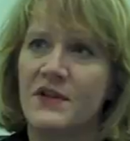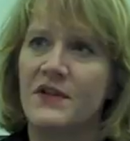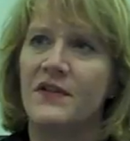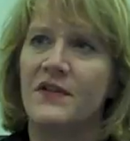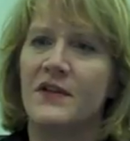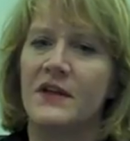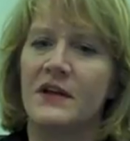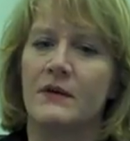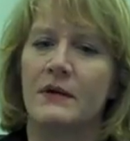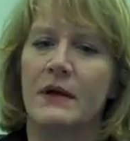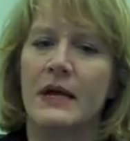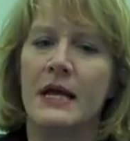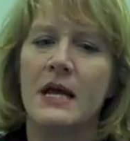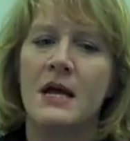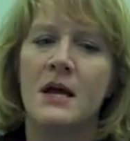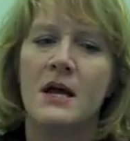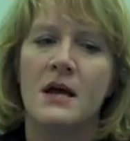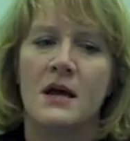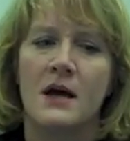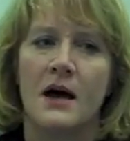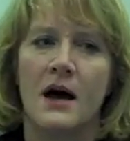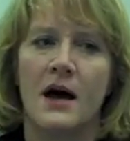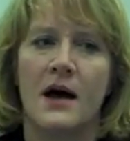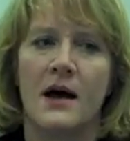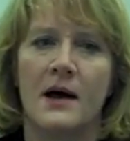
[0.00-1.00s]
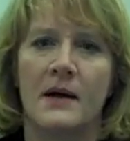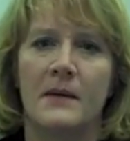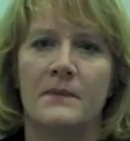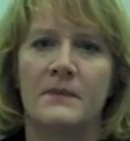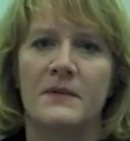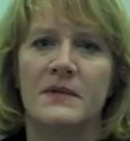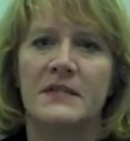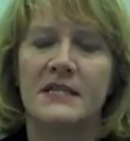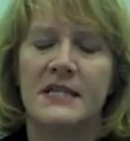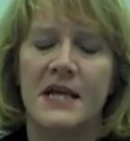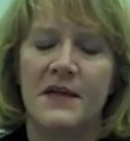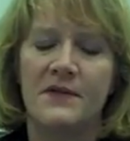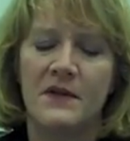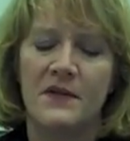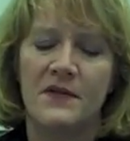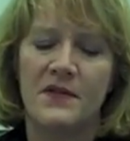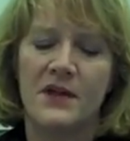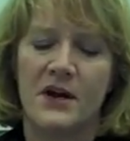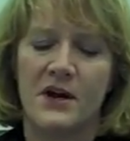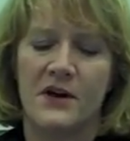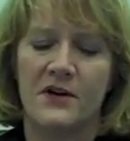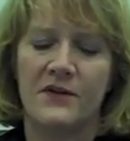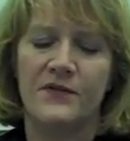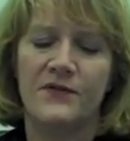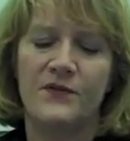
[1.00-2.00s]
theory, said that
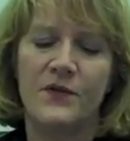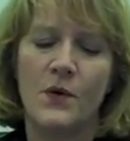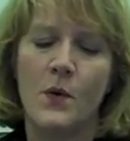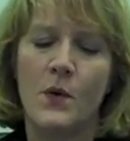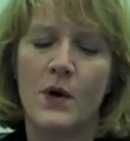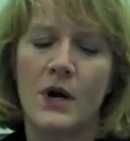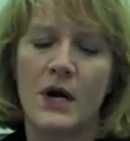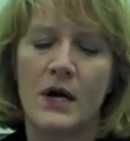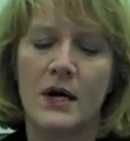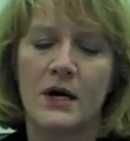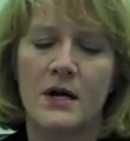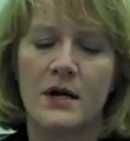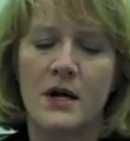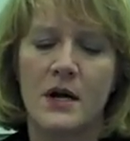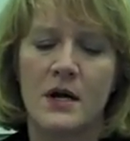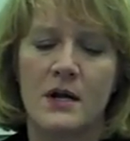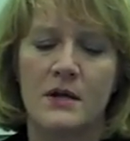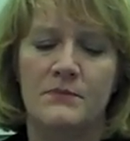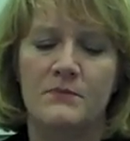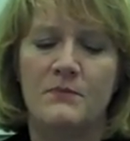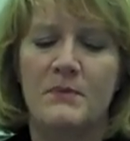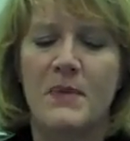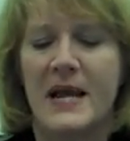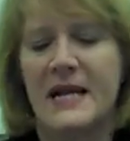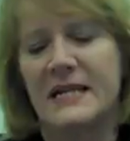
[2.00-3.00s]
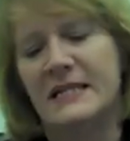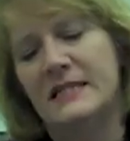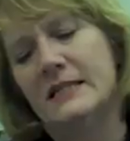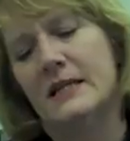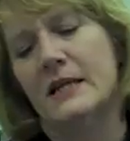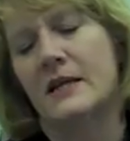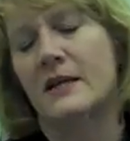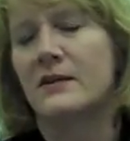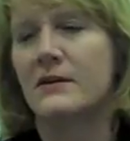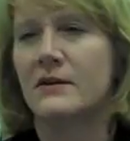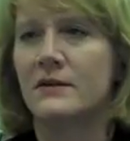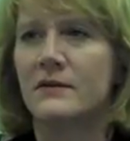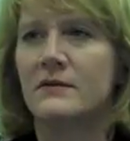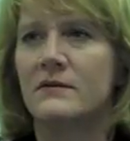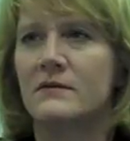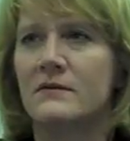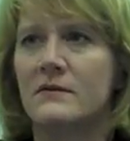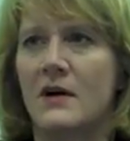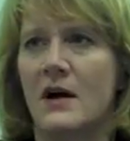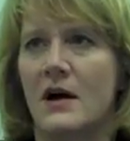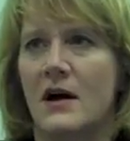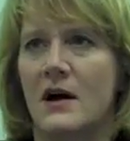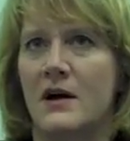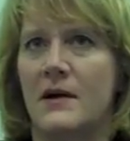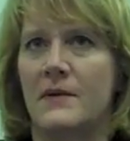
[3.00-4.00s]
there are four basic
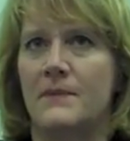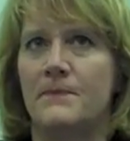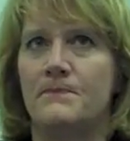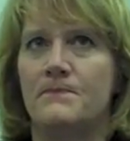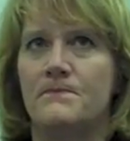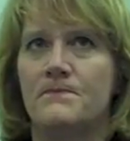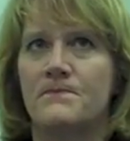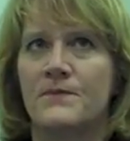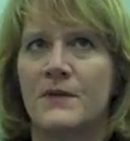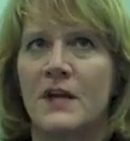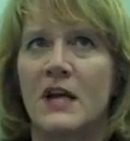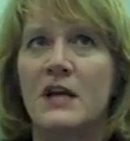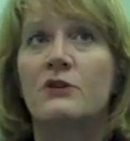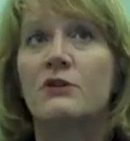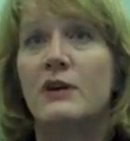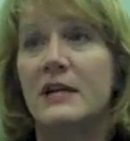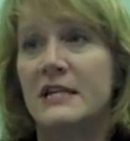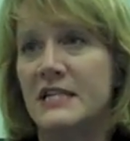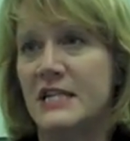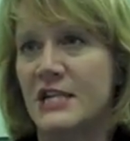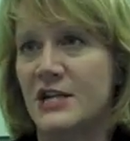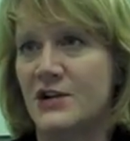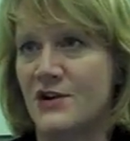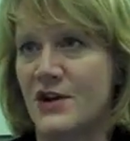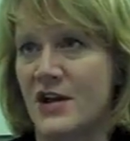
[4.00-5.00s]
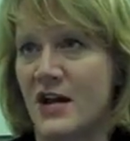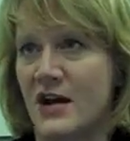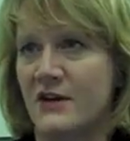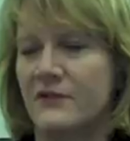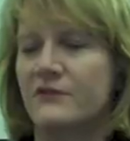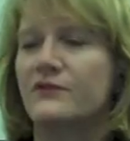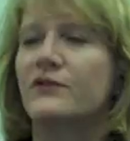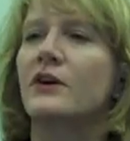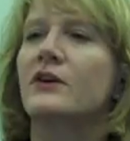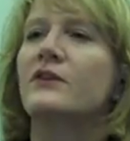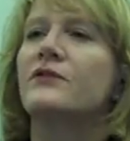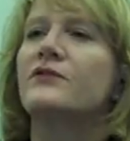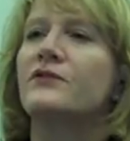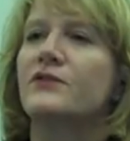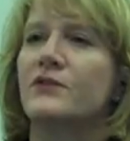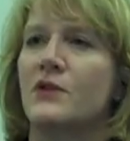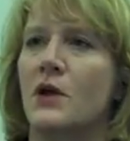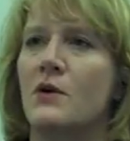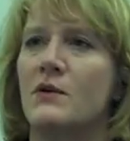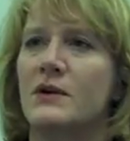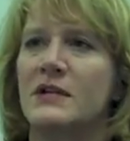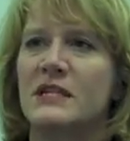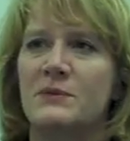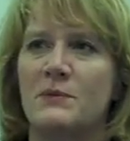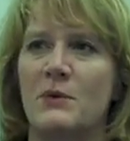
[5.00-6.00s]
criteria for a
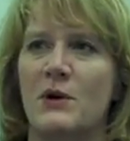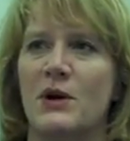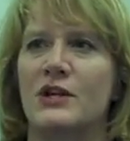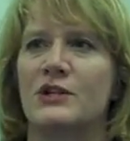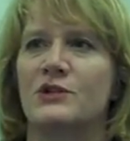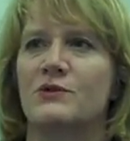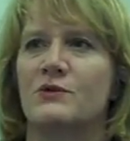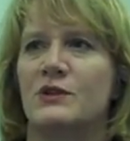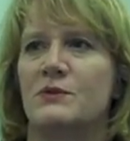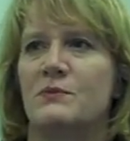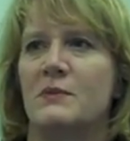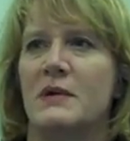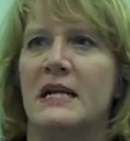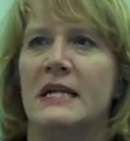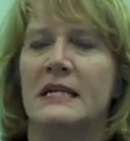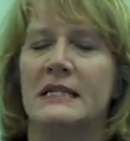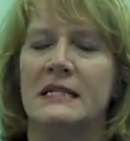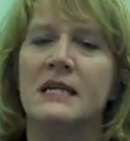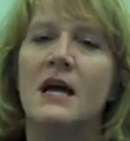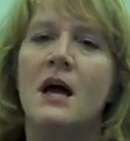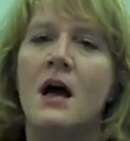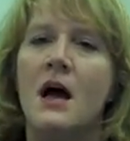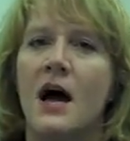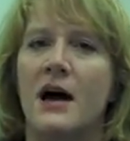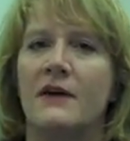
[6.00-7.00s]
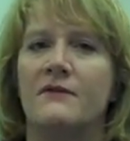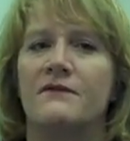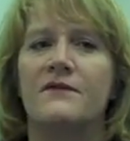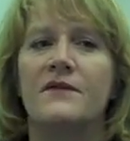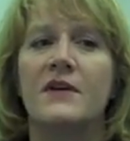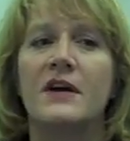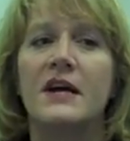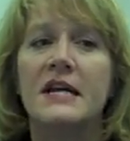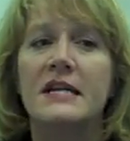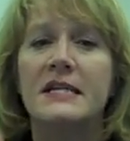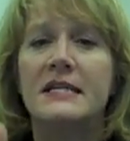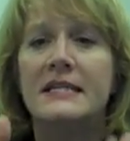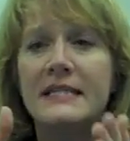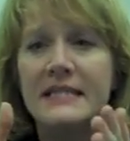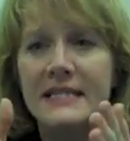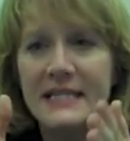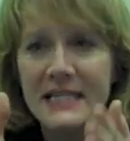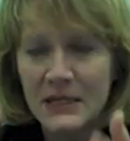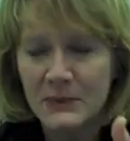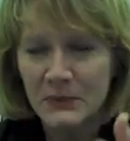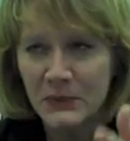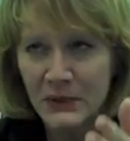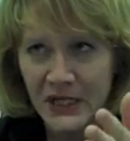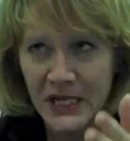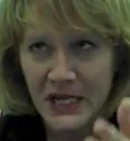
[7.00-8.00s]
flow experience, which means a very
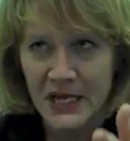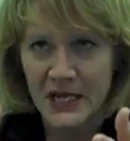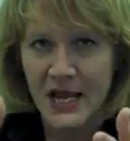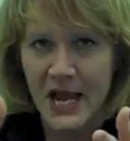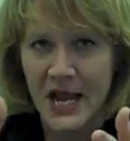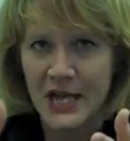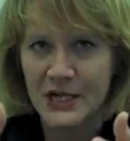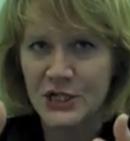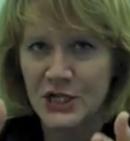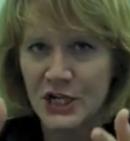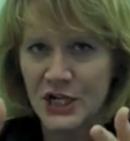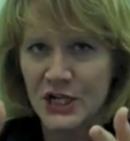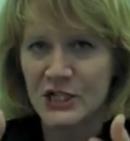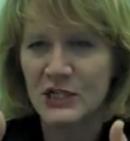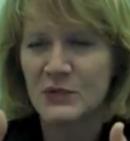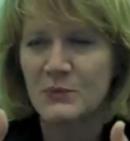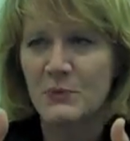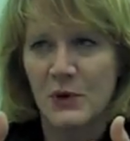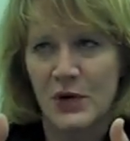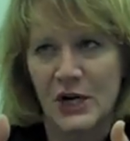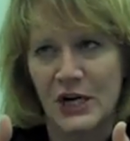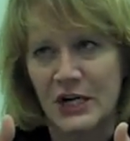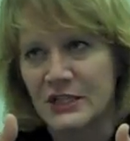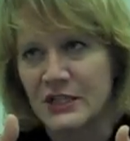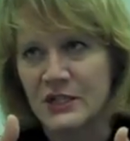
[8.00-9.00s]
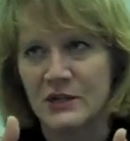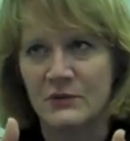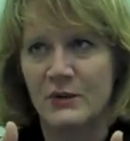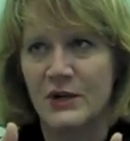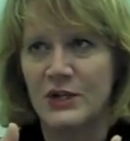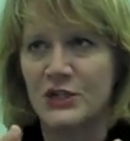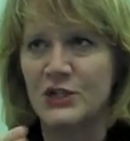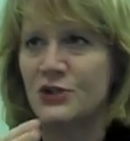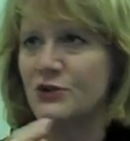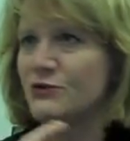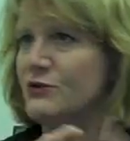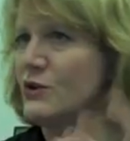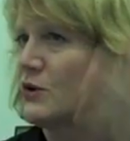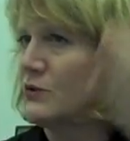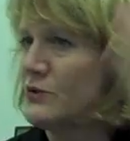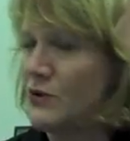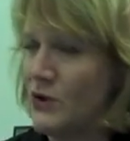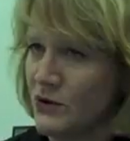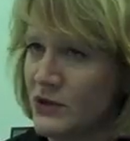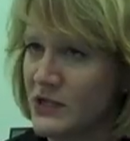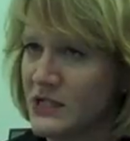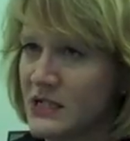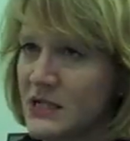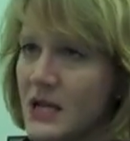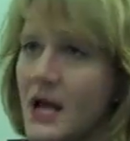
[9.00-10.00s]
deeply engaging experience in which you don't
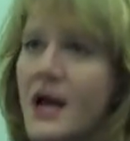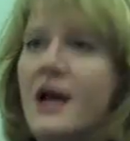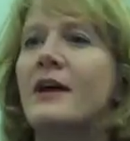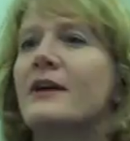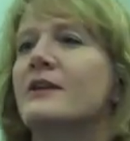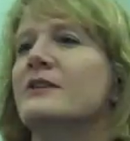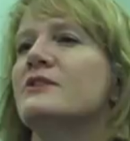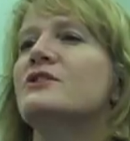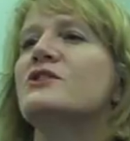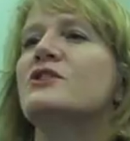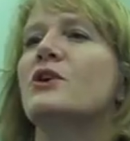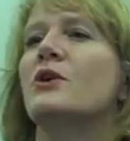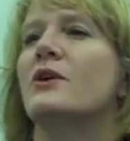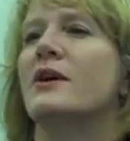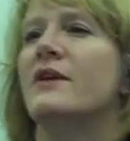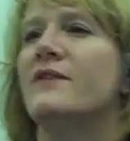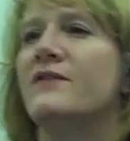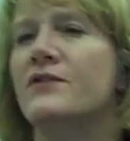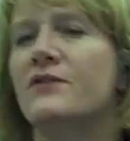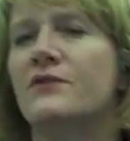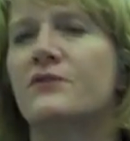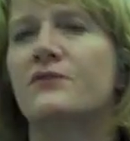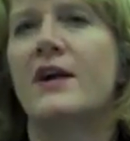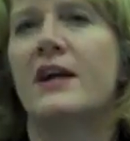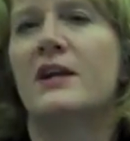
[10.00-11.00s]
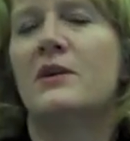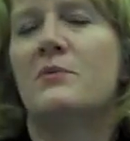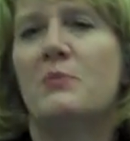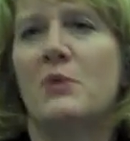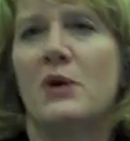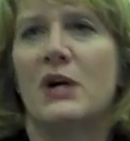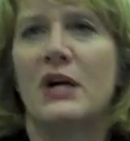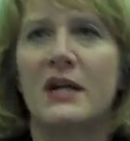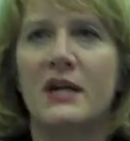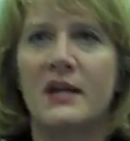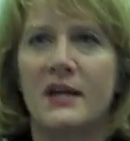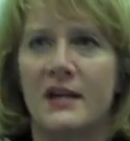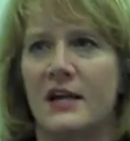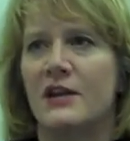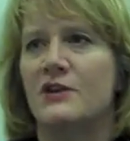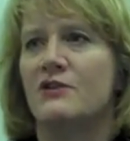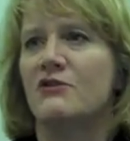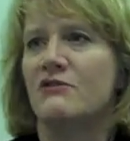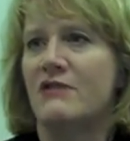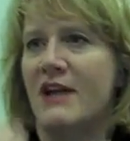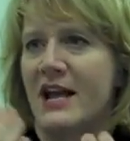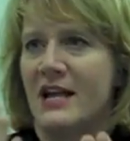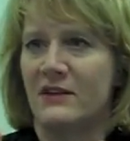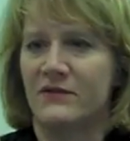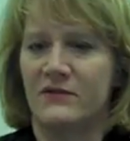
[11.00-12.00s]
notice. So if you've read a book in your
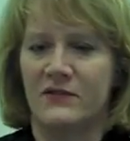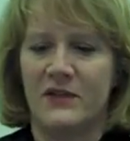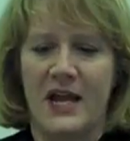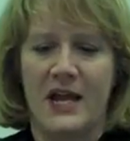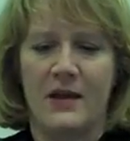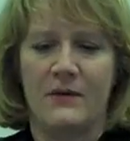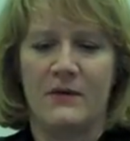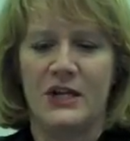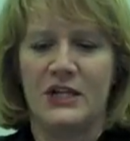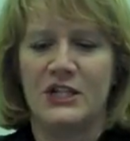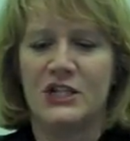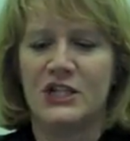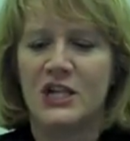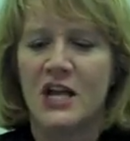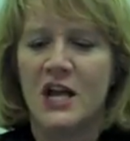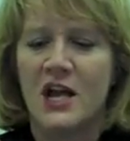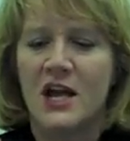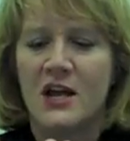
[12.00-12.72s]
native language